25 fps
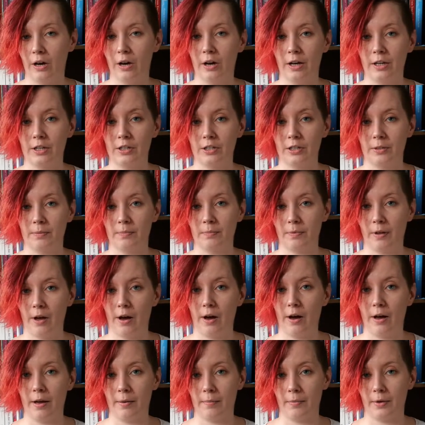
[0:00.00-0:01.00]
item that
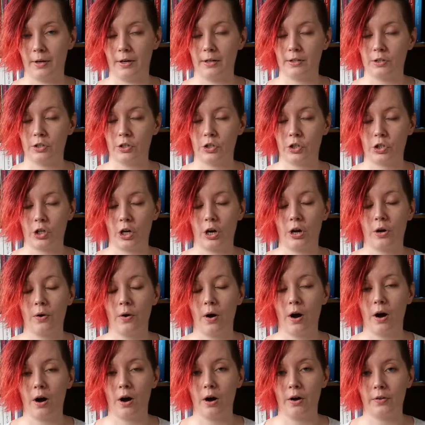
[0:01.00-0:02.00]
I'm going to show
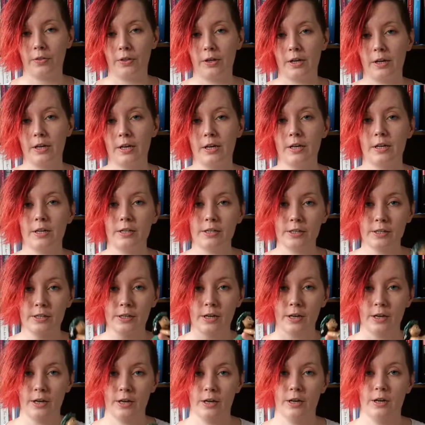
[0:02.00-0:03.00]
are these
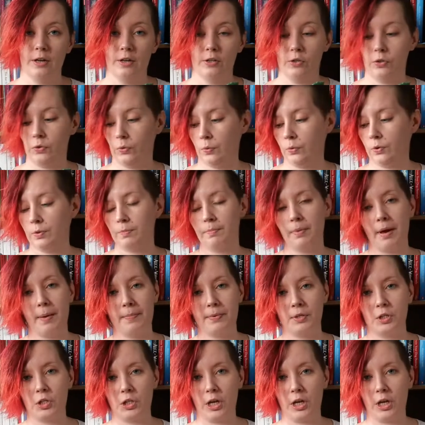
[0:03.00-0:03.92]
salt and pepper